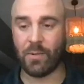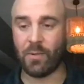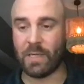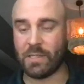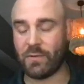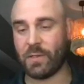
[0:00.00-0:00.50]
the
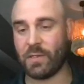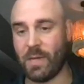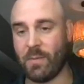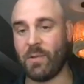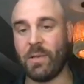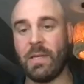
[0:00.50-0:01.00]
Apple Watch, for
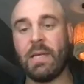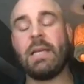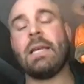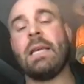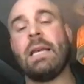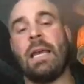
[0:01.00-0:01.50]
example,
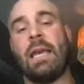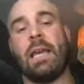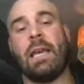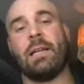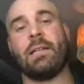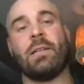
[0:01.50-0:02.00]

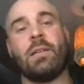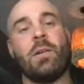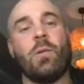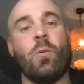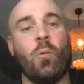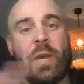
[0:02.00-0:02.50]
and
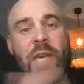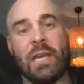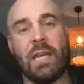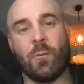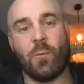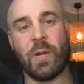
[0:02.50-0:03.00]
we
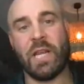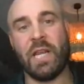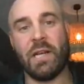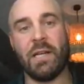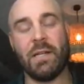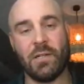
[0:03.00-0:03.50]
can
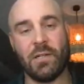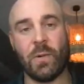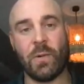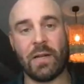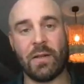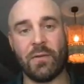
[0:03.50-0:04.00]
read
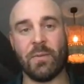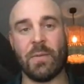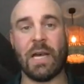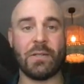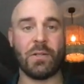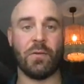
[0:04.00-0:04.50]
directly from
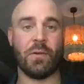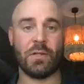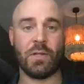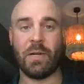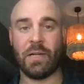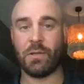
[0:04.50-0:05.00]
that. So if
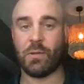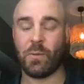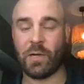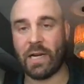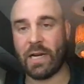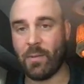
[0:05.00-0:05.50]
you're somebody who's
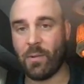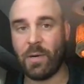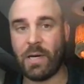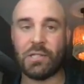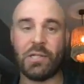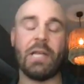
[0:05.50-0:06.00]
wearing an Apple
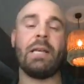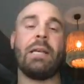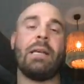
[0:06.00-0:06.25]
Watch,